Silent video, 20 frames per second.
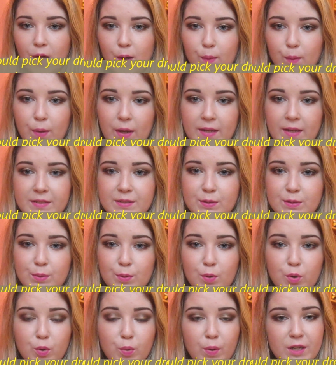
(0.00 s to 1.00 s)
Okay,
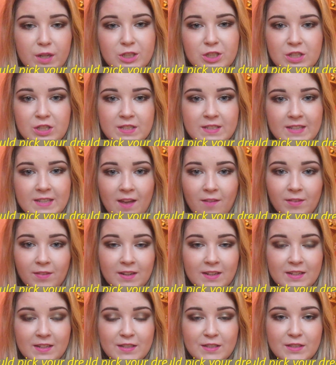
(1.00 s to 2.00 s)
so question 7
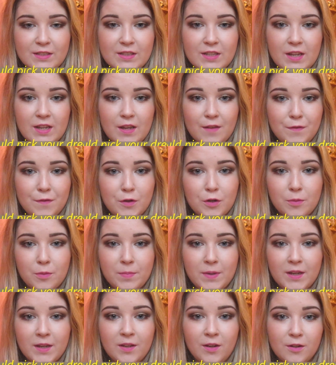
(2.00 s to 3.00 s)
is, if you could
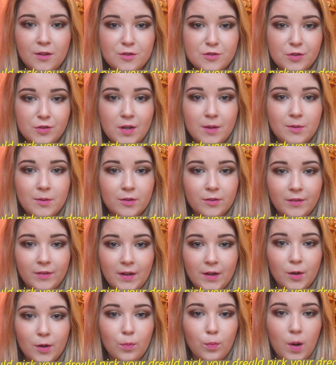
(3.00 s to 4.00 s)
pick your dream
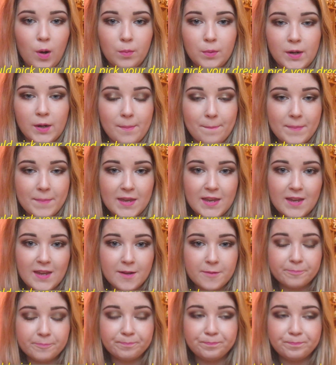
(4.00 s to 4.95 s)
career, what would it be?